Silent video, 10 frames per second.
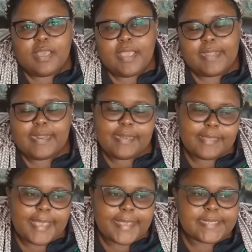In
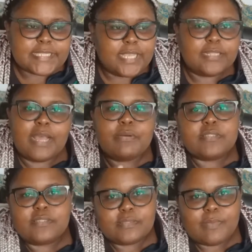any any case, that
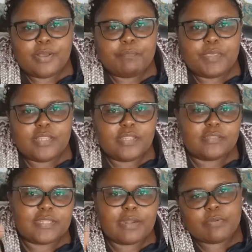was just my
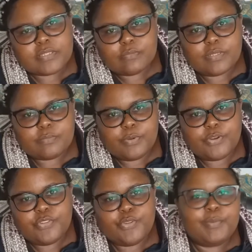opinion. That was what's
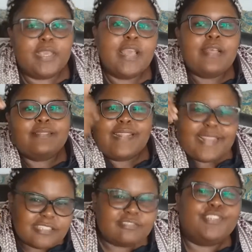bothering me. The
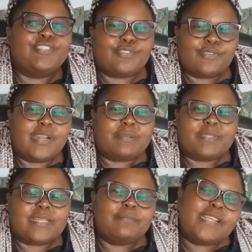next video is also gonna
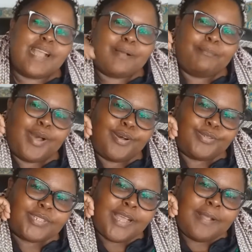be something
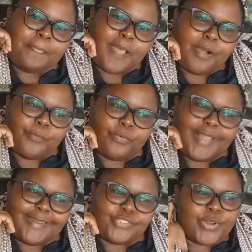about
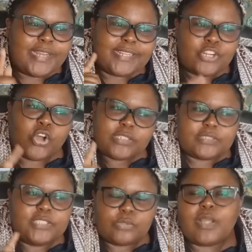that trended
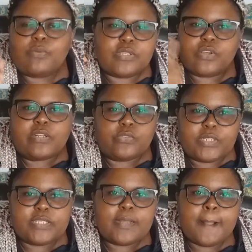on, this one was on
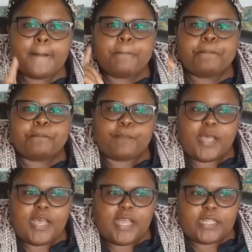Twitter,
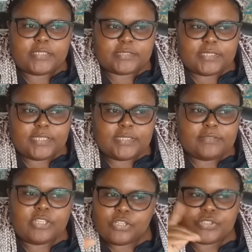but
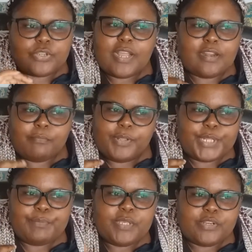it also kind of
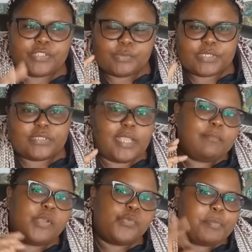bothered me because it was
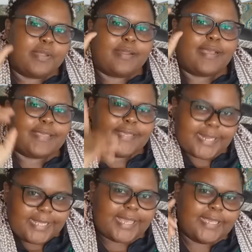shaming women
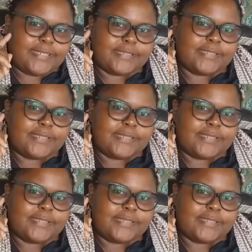yet again.